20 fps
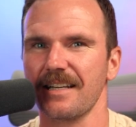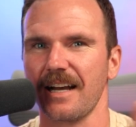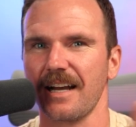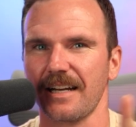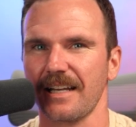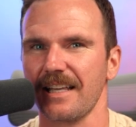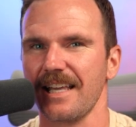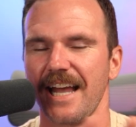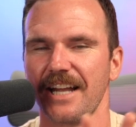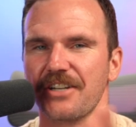
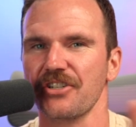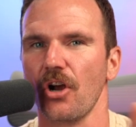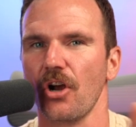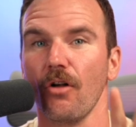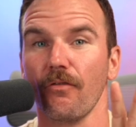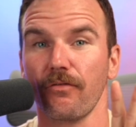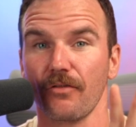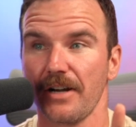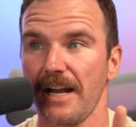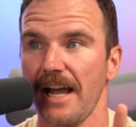kind of
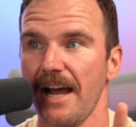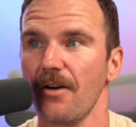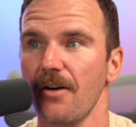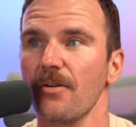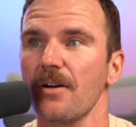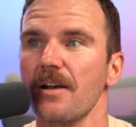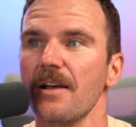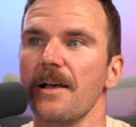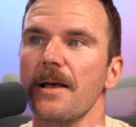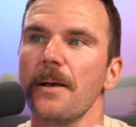catch-all for
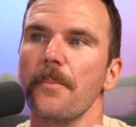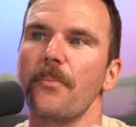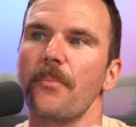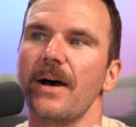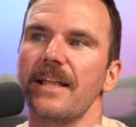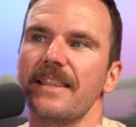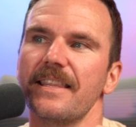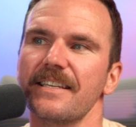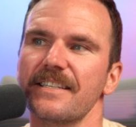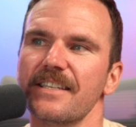now,
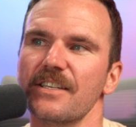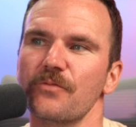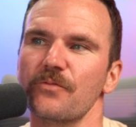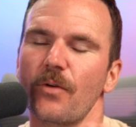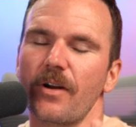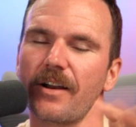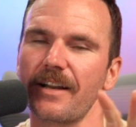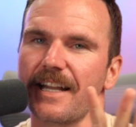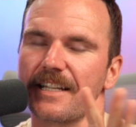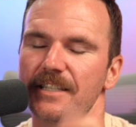but this is
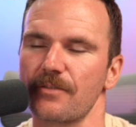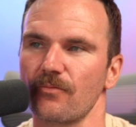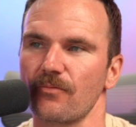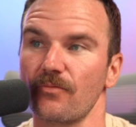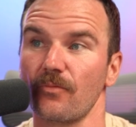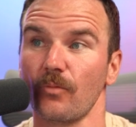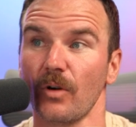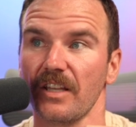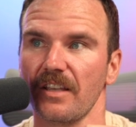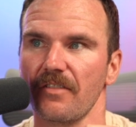where it gets
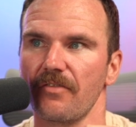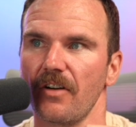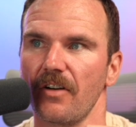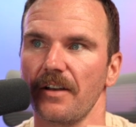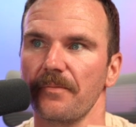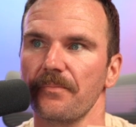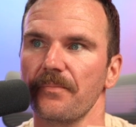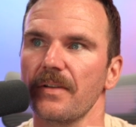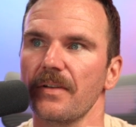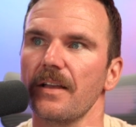really
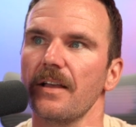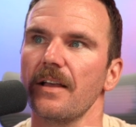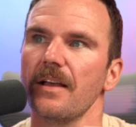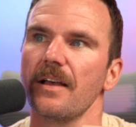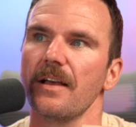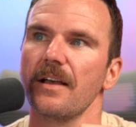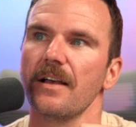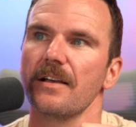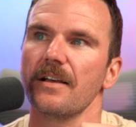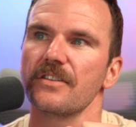fun.
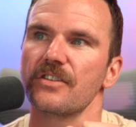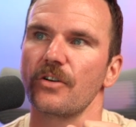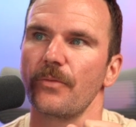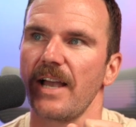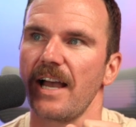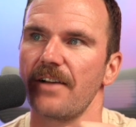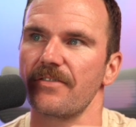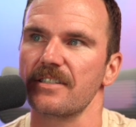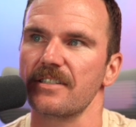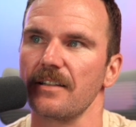So
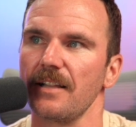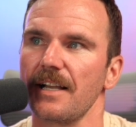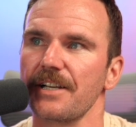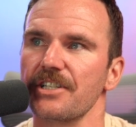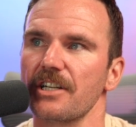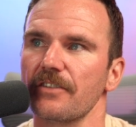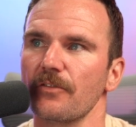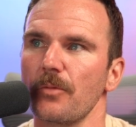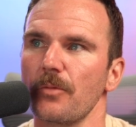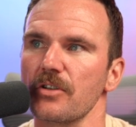we have a
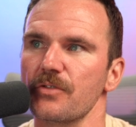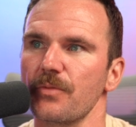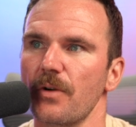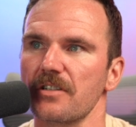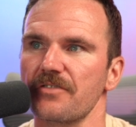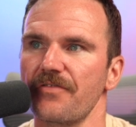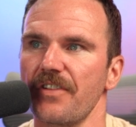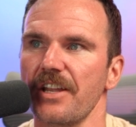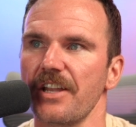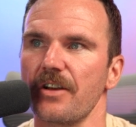selection of our most
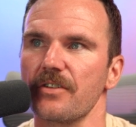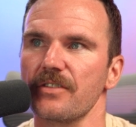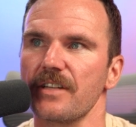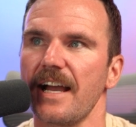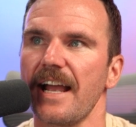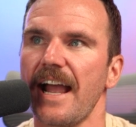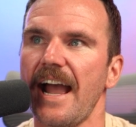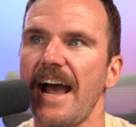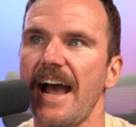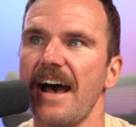watched videos.
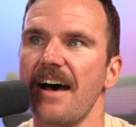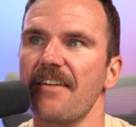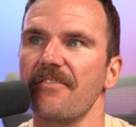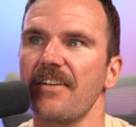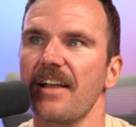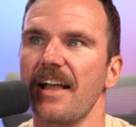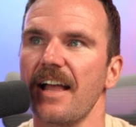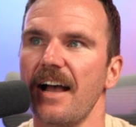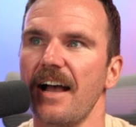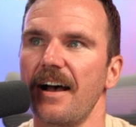I
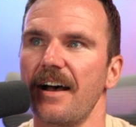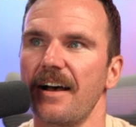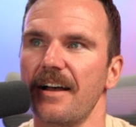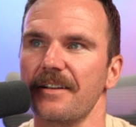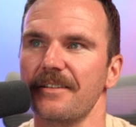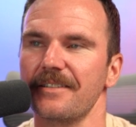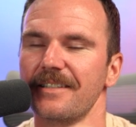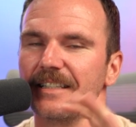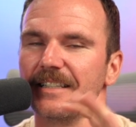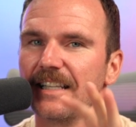have
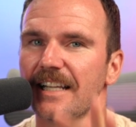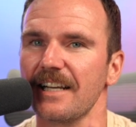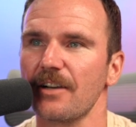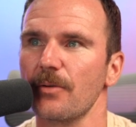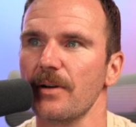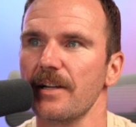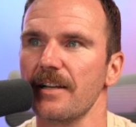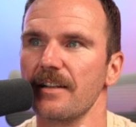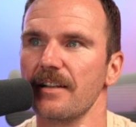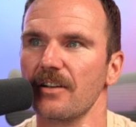a
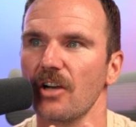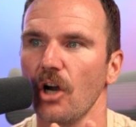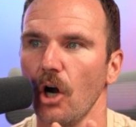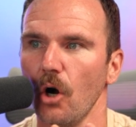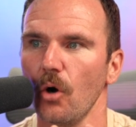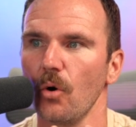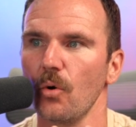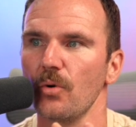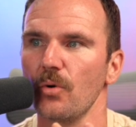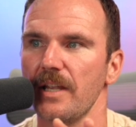liquid
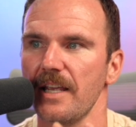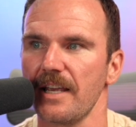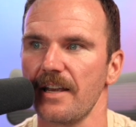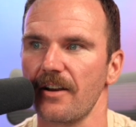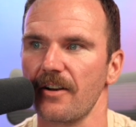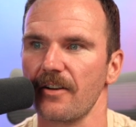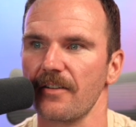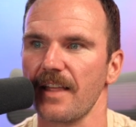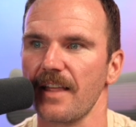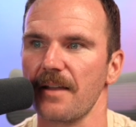code
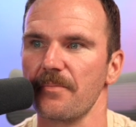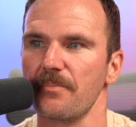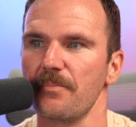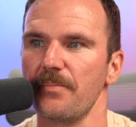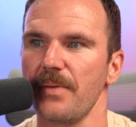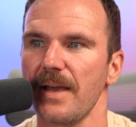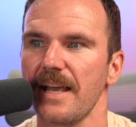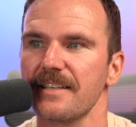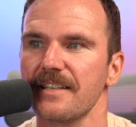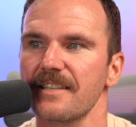here
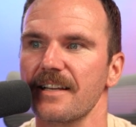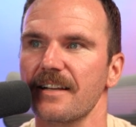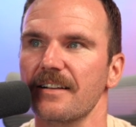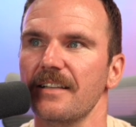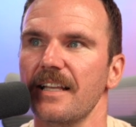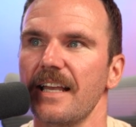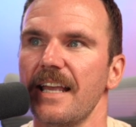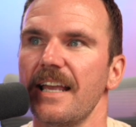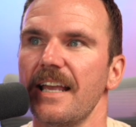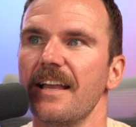that
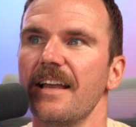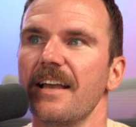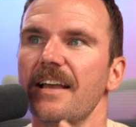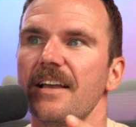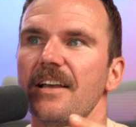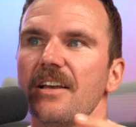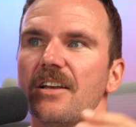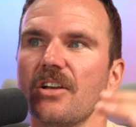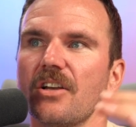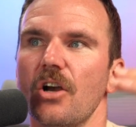basically
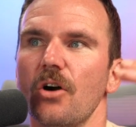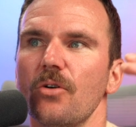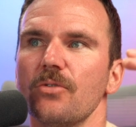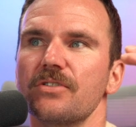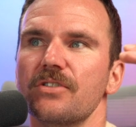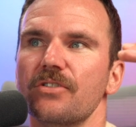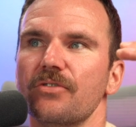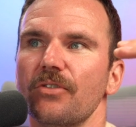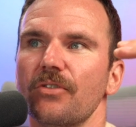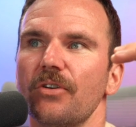
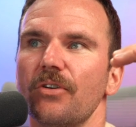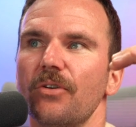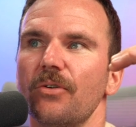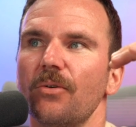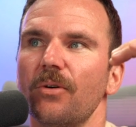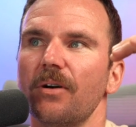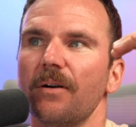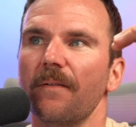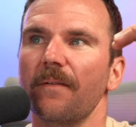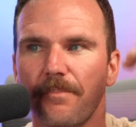goes
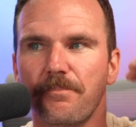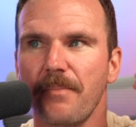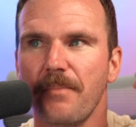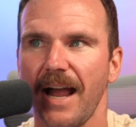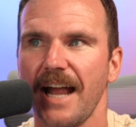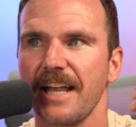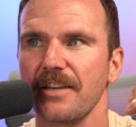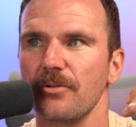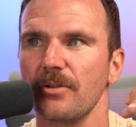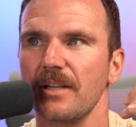through, I
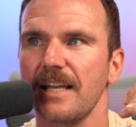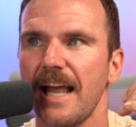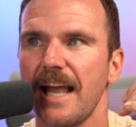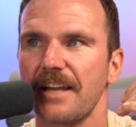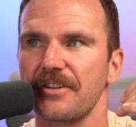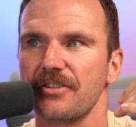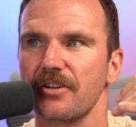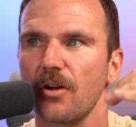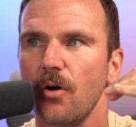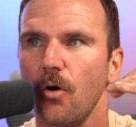manually
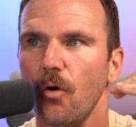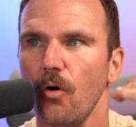entered